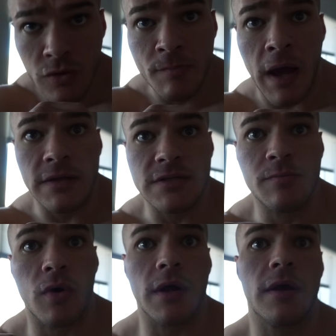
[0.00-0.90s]
to Matt this
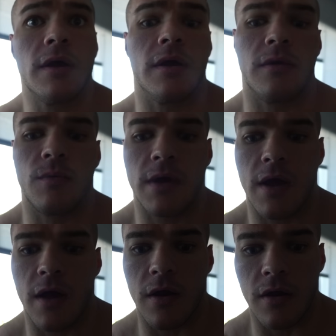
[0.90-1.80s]
morning and we
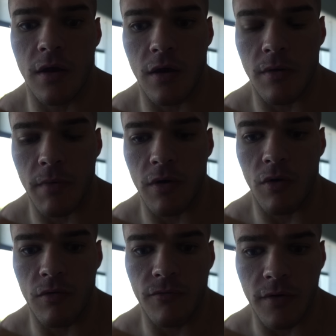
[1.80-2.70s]
had an
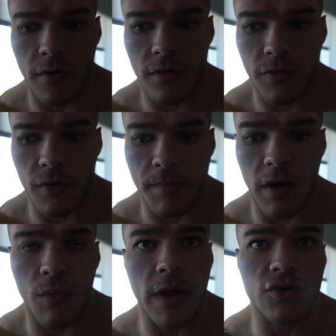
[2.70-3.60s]
over 3
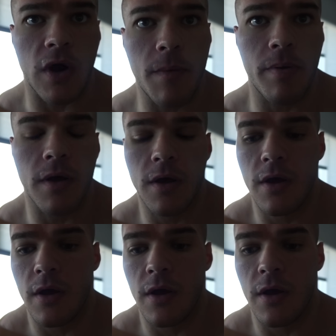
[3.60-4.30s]
pound weight drop.